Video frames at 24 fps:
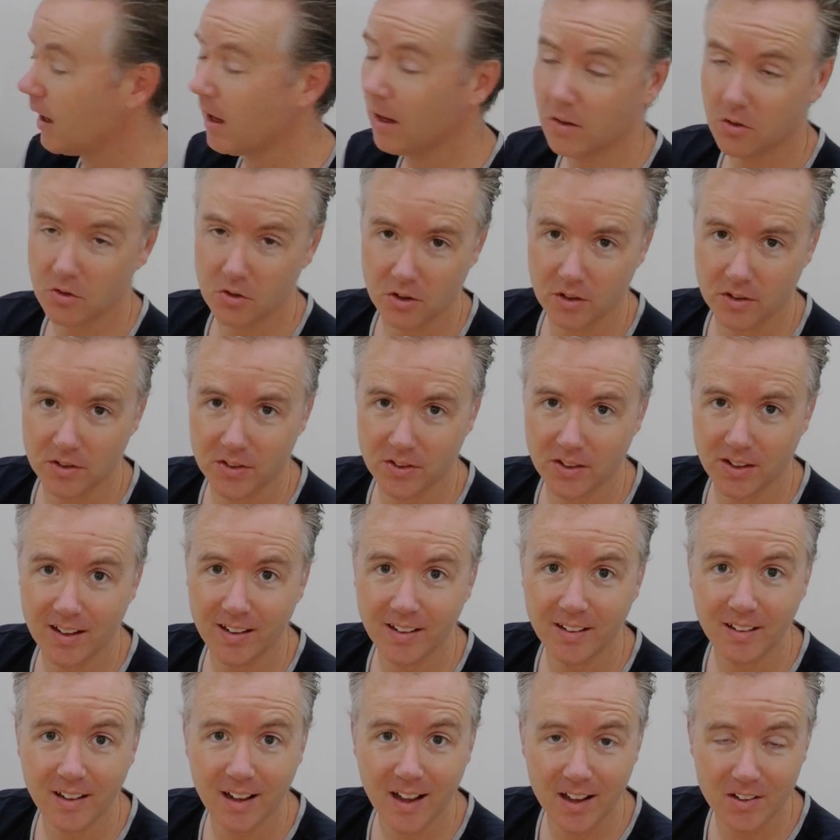hundredths.
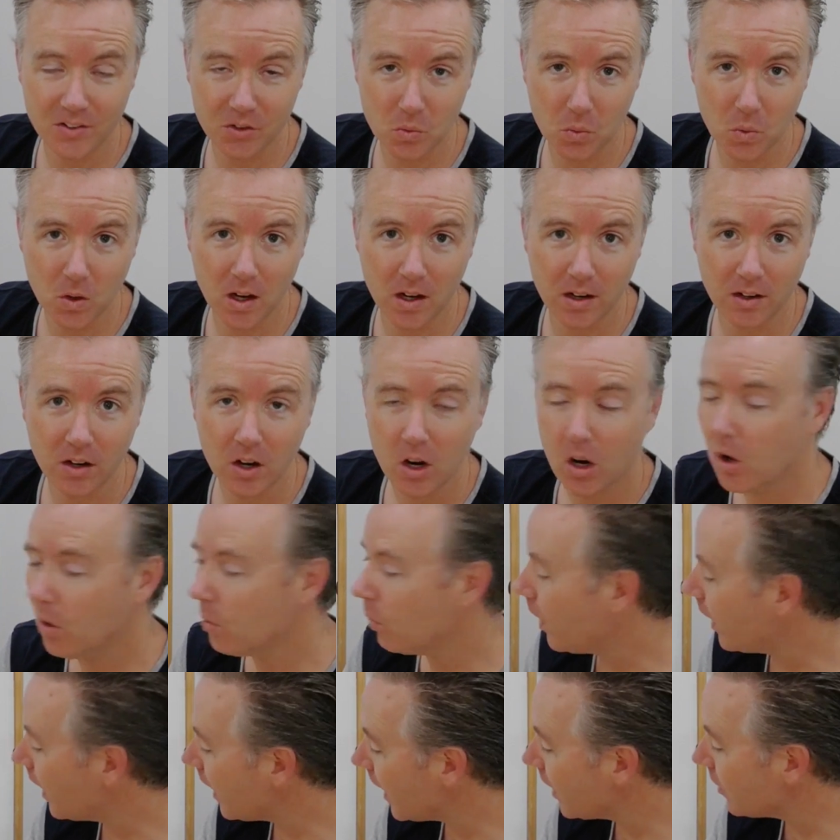Last one.
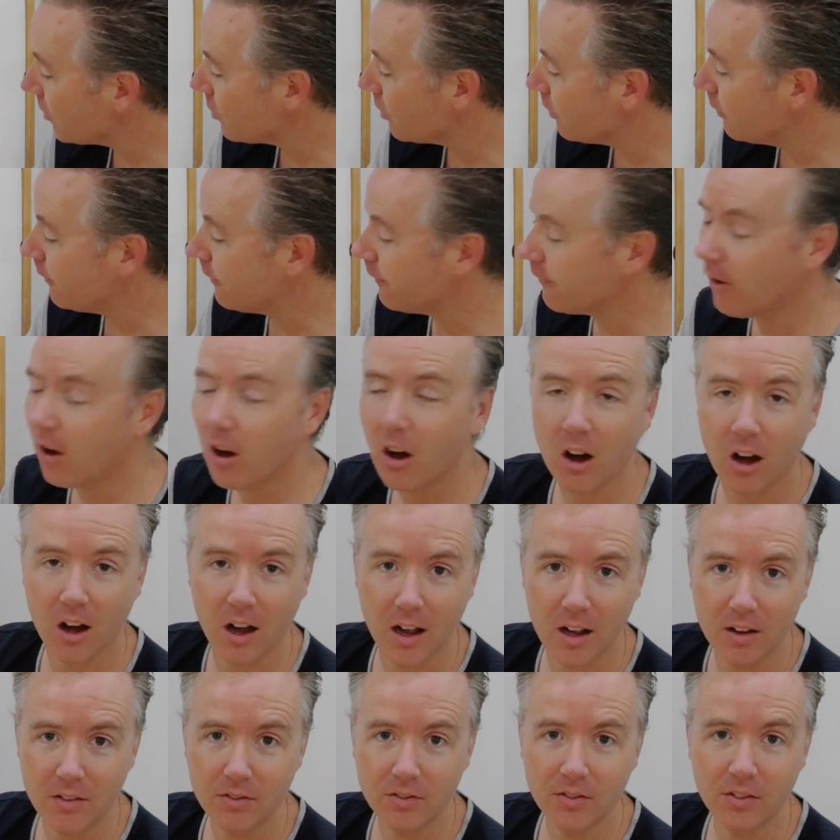
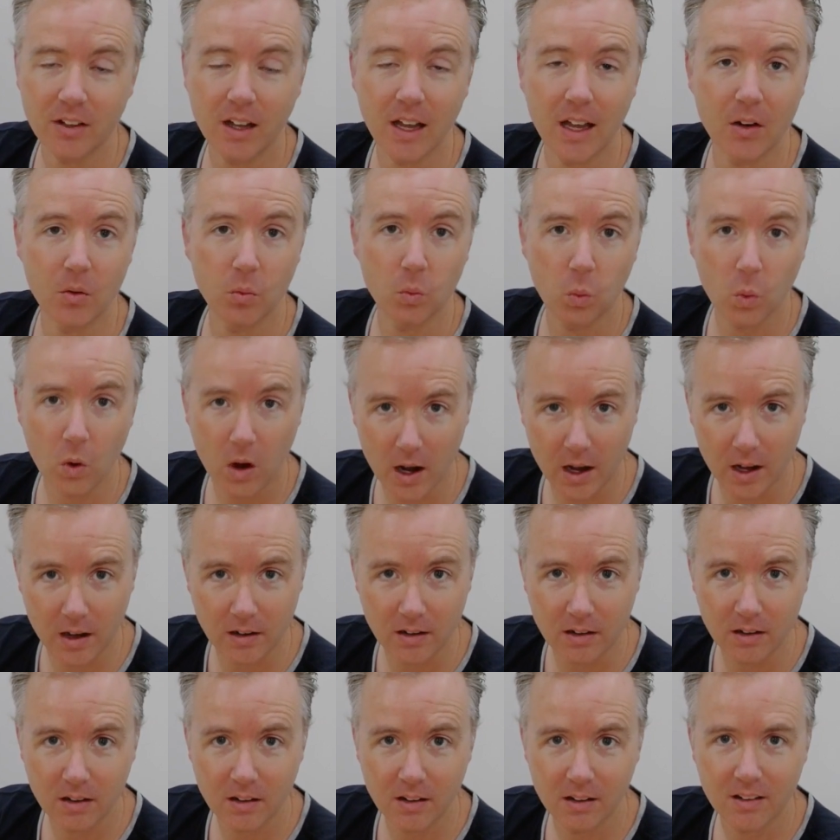105 and
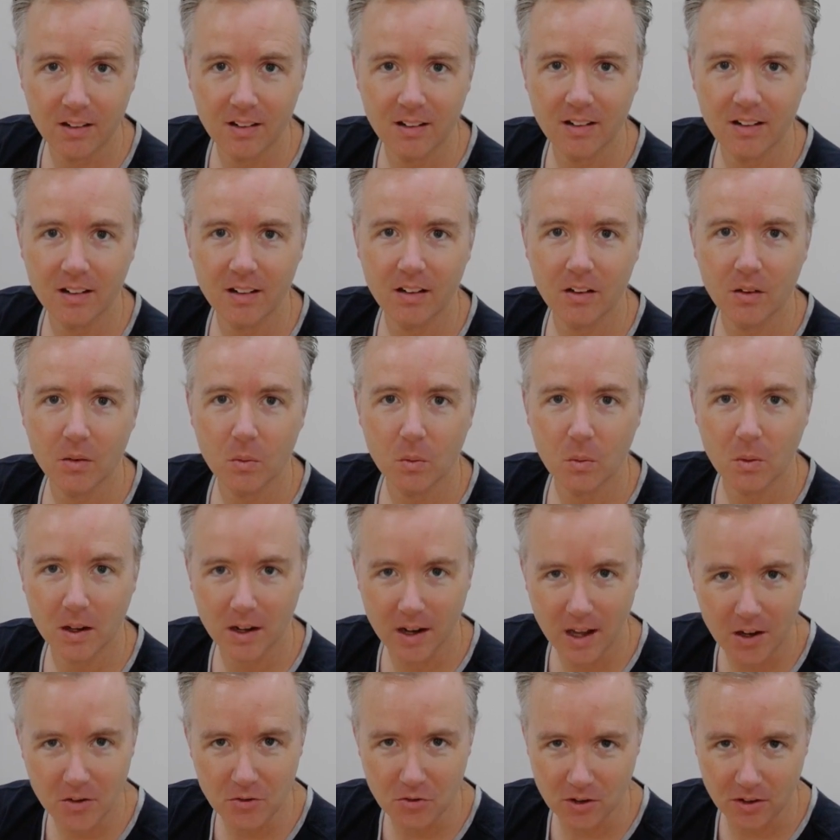1
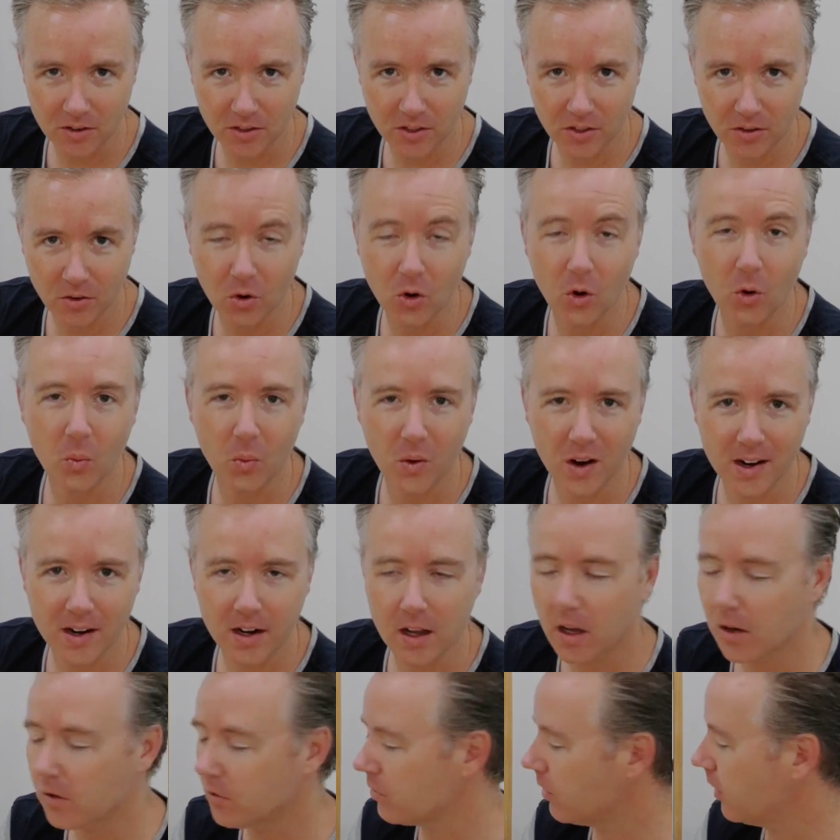one hundredth or
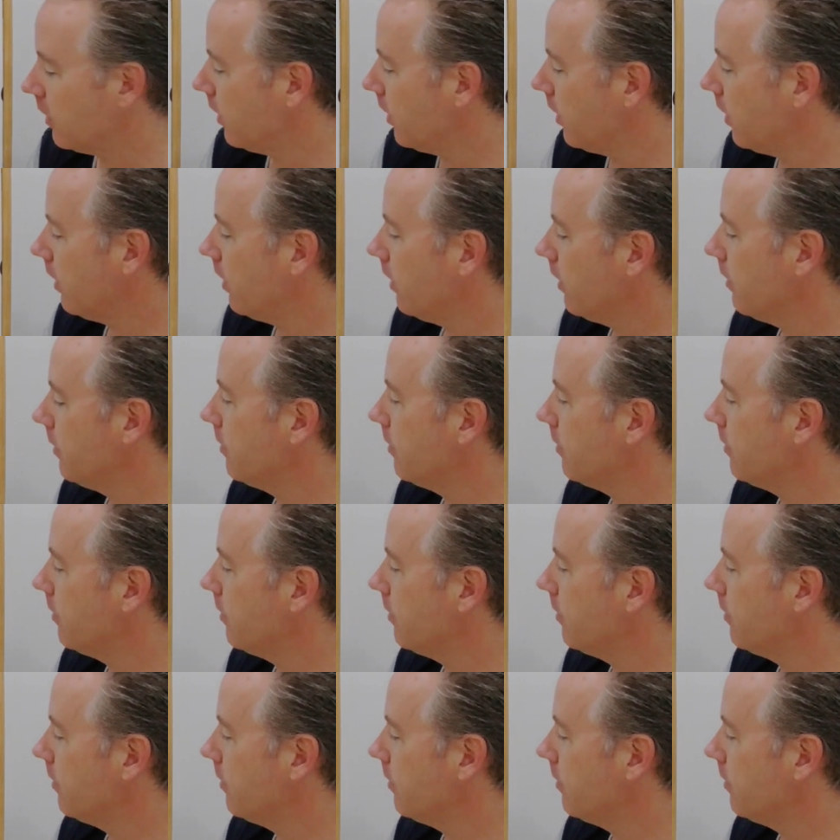100th.